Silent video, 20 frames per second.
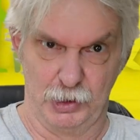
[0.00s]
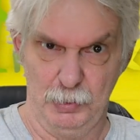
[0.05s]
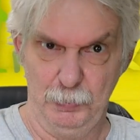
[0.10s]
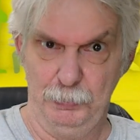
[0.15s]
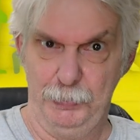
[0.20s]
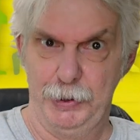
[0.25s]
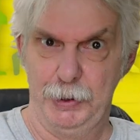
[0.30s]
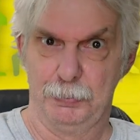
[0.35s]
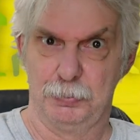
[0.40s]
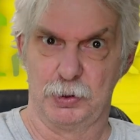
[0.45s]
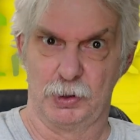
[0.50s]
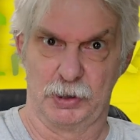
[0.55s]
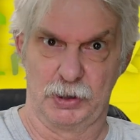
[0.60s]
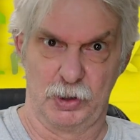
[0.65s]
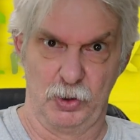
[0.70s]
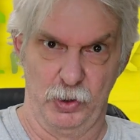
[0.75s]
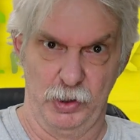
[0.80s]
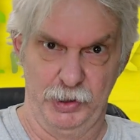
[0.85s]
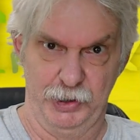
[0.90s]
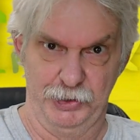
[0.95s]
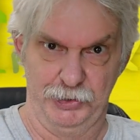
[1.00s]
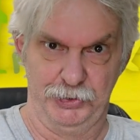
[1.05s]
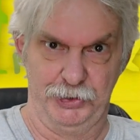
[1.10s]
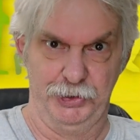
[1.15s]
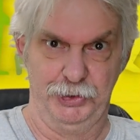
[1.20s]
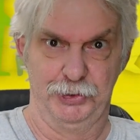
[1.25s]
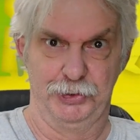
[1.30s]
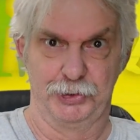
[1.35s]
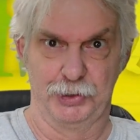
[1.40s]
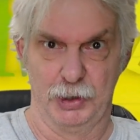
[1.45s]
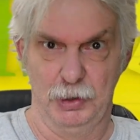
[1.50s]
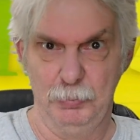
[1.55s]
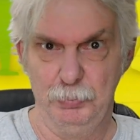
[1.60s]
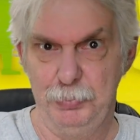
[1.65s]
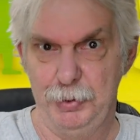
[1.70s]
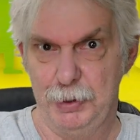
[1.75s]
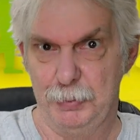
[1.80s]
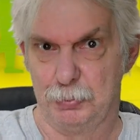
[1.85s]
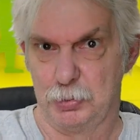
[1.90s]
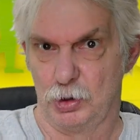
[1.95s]
some people are going to see
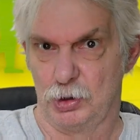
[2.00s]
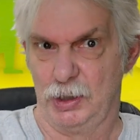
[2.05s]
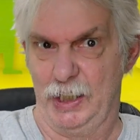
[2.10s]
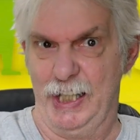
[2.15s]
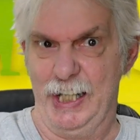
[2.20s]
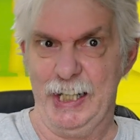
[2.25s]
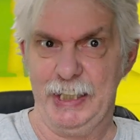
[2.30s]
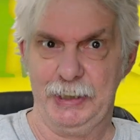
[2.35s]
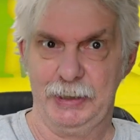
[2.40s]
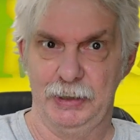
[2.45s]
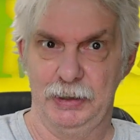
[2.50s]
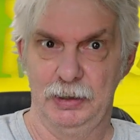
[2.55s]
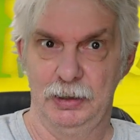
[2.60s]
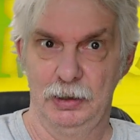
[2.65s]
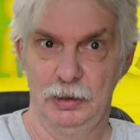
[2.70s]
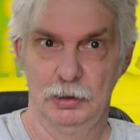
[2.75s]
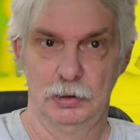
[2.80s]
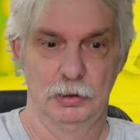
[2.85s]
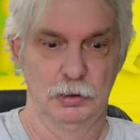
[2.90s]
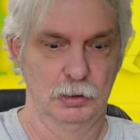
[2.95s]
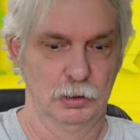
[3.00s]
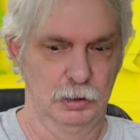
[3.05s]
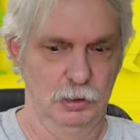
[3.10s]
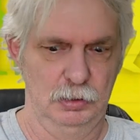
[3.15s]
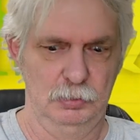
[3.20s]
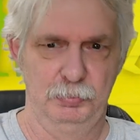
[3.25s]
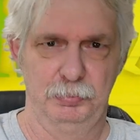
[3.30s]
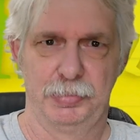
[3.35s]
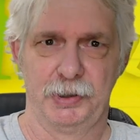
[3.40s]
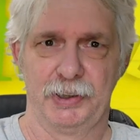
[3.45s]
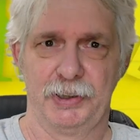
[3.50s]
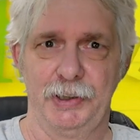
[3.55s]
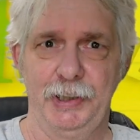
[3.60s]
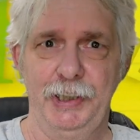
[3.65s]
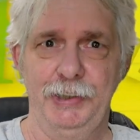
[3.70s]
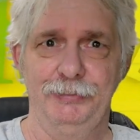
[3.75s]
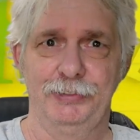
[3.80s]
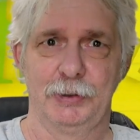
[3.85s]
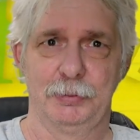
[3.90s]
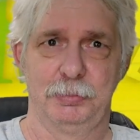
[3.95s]
some people acting
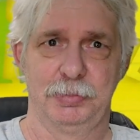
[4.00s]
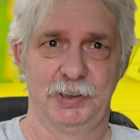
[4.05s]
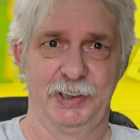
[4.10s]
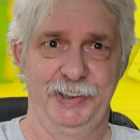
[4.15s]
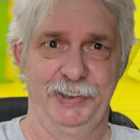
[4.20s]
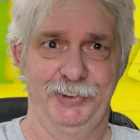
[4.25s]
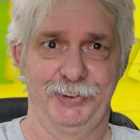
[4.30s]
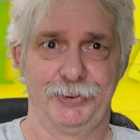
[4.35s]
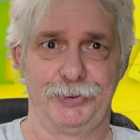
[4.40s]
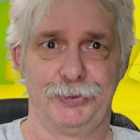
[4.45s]
unbelievably